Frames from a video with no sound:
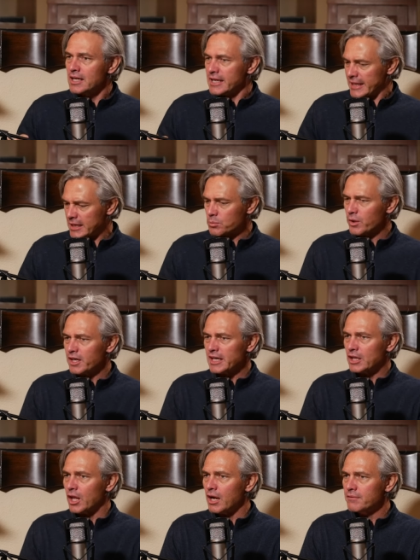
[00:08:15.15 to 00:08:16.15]
he didn't wear any
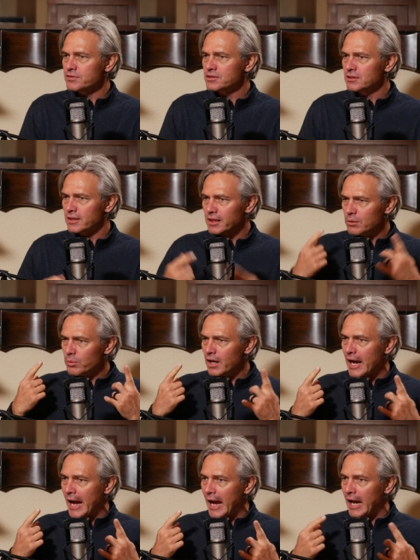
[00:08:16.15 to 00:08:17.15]
gloves he didn't wear a
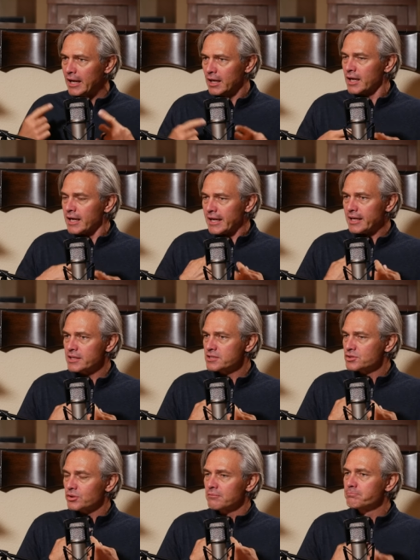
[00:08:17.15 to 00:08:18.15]
hat he had his
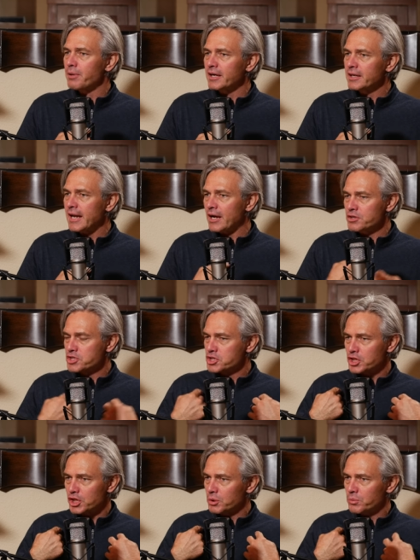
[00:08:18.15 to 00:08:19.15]
sort of button down
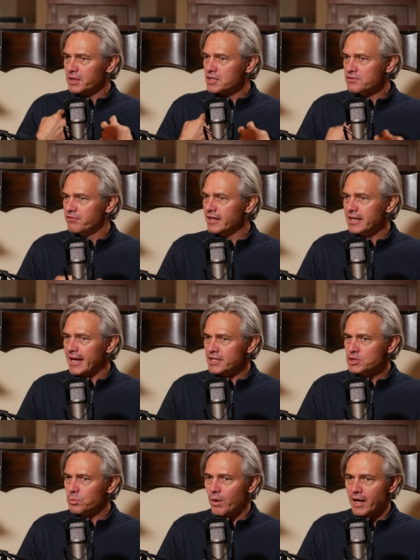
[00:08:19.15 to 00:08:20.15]
shirt with his v-neck
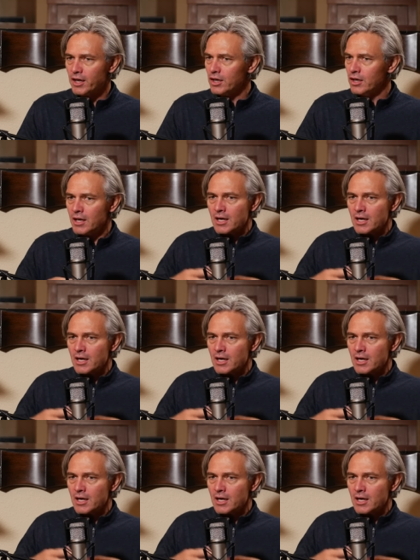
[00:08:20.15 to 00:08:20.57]
sweater